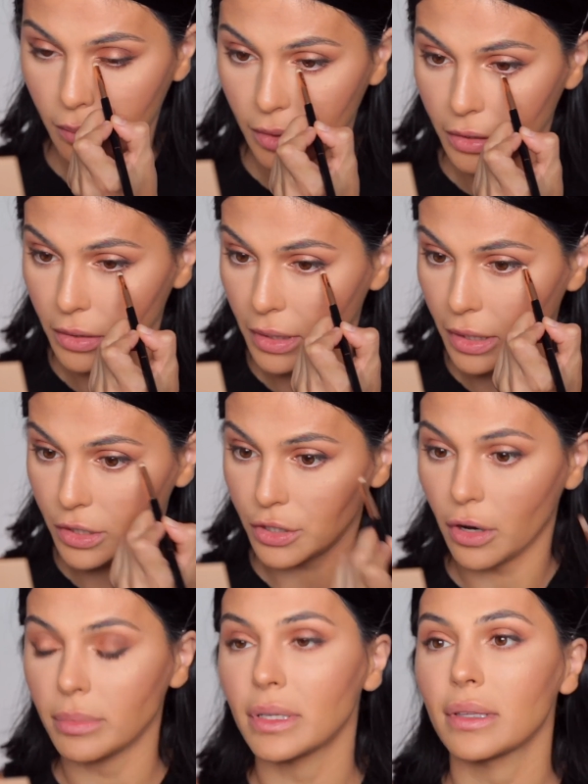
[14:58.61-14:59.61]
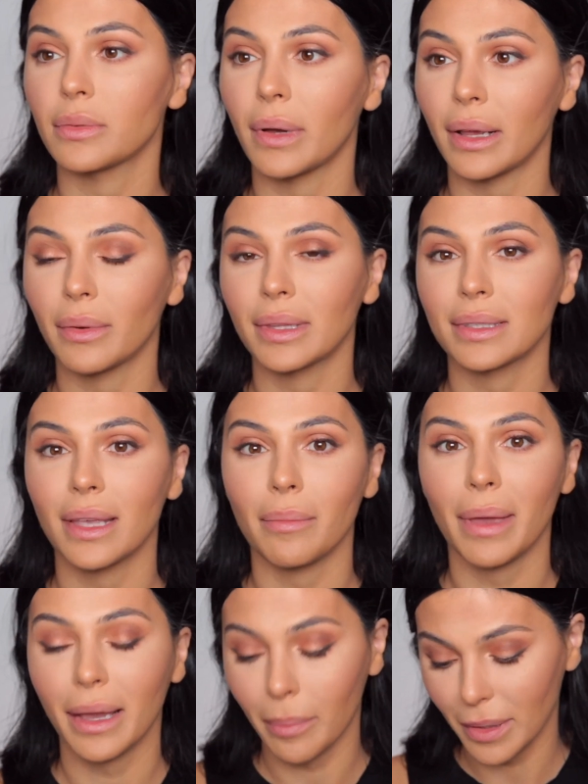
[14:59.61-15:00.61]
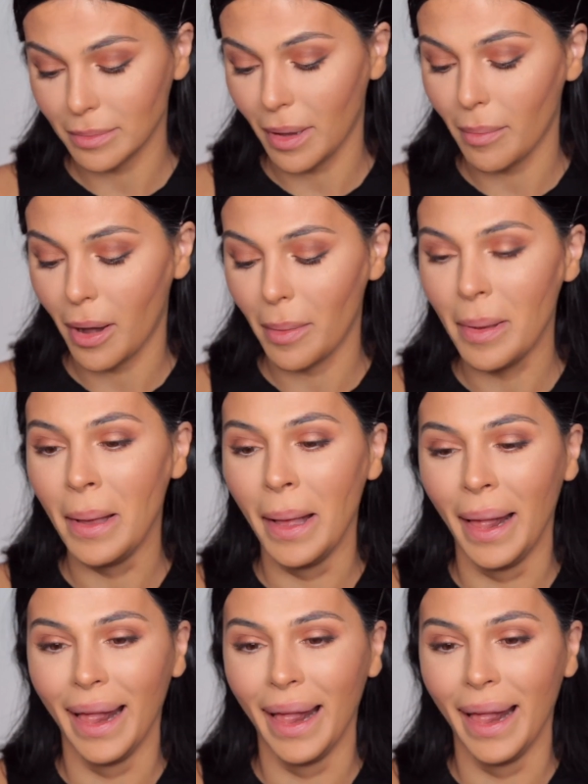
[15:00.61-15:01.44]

I'm literally gonna show up to this wedding with the same makeup as my mom.